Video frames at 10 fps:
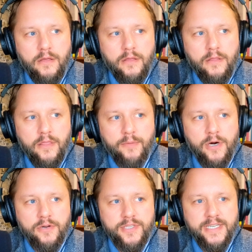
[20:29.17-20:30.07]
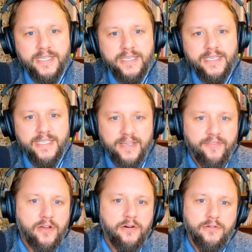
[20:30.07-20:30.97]
the most
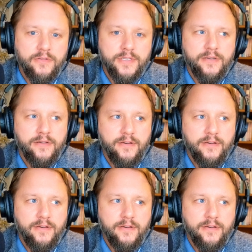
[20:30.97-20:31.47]
difficult